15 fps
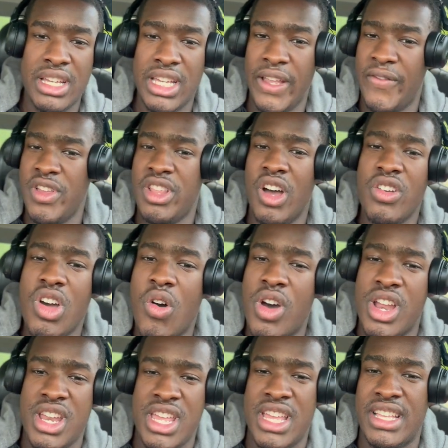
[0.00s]
If you don't know
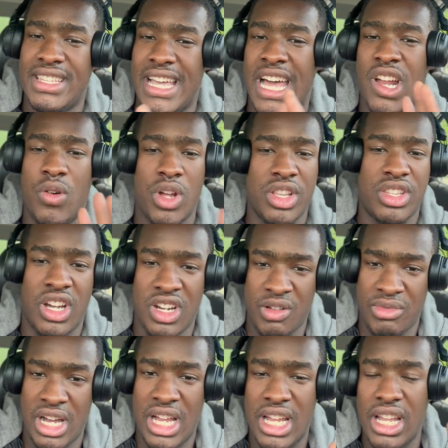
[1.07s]
what it is, I don't want to talk
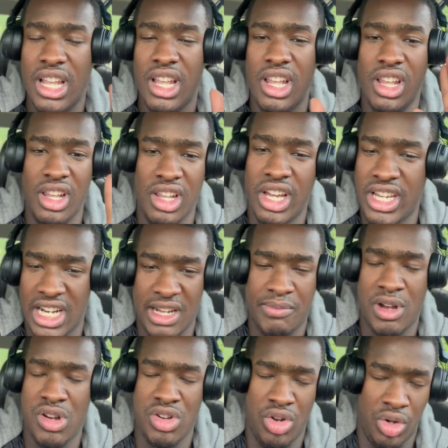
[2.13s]
about it. Look it up
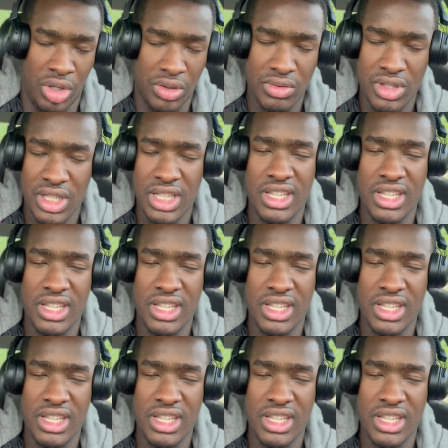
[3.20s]
on Google.